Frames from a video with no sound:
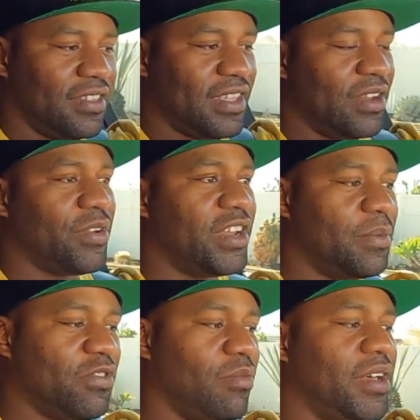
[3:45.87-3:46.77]
That ran
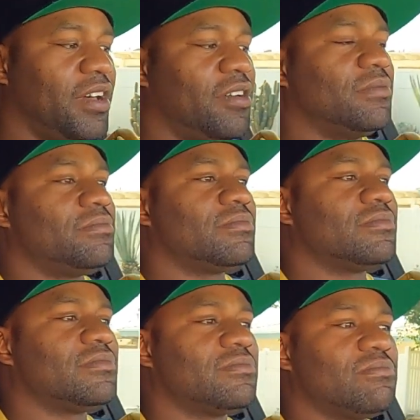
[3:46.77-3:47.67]
up to about
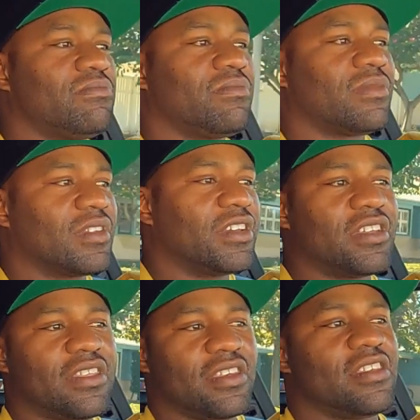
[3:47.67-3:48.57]
a
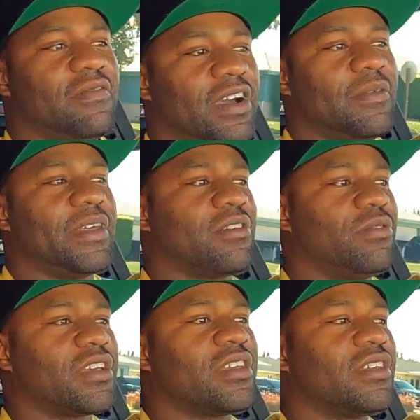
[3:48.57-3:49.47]
good 65 that quick.